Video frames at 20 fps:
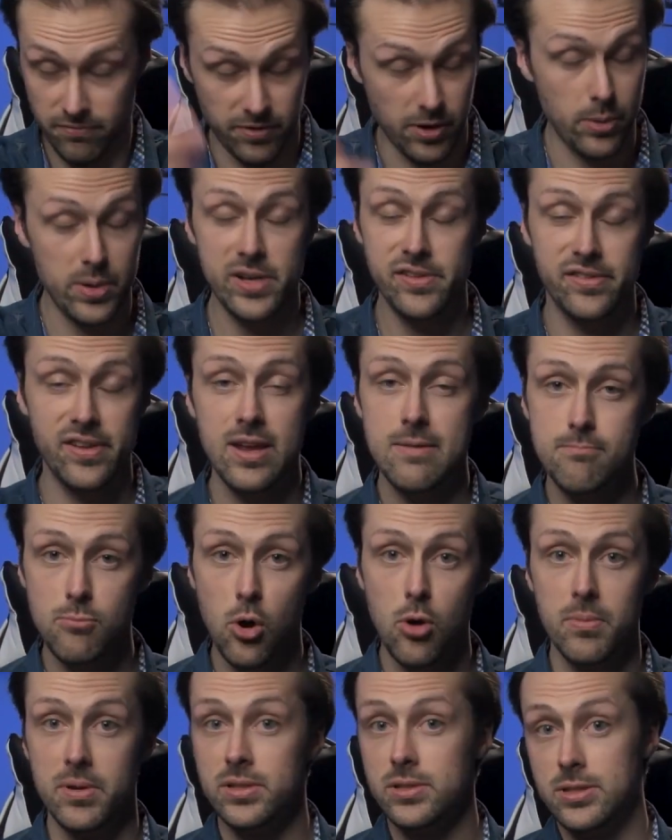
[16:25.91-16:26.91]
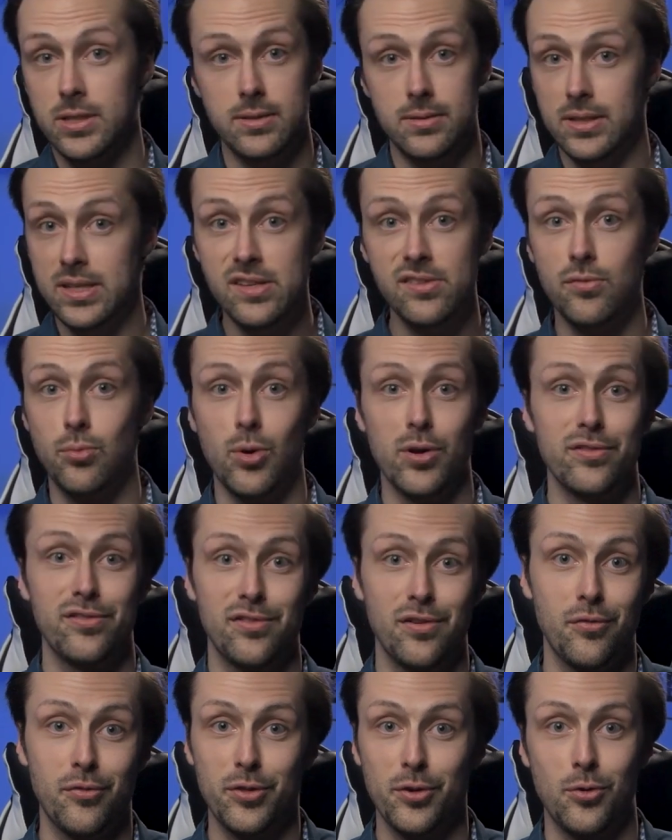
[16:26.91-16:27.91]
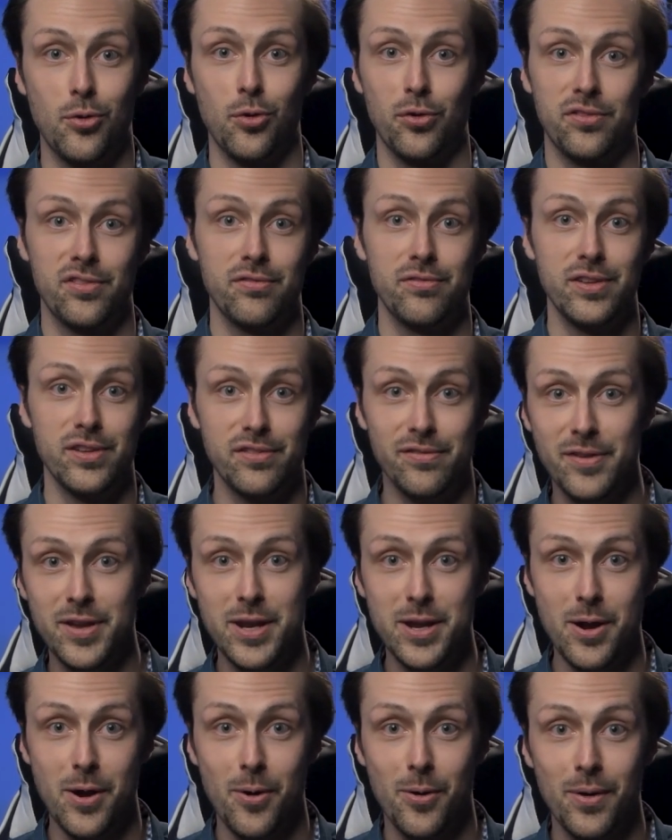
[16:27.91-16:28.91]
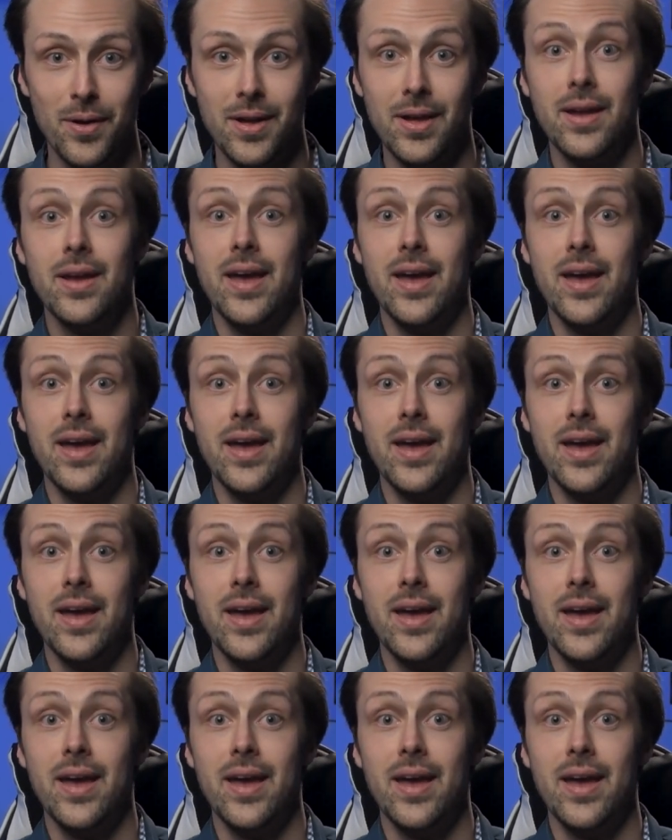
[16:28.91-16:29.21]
very same moment at least once over the course of this video,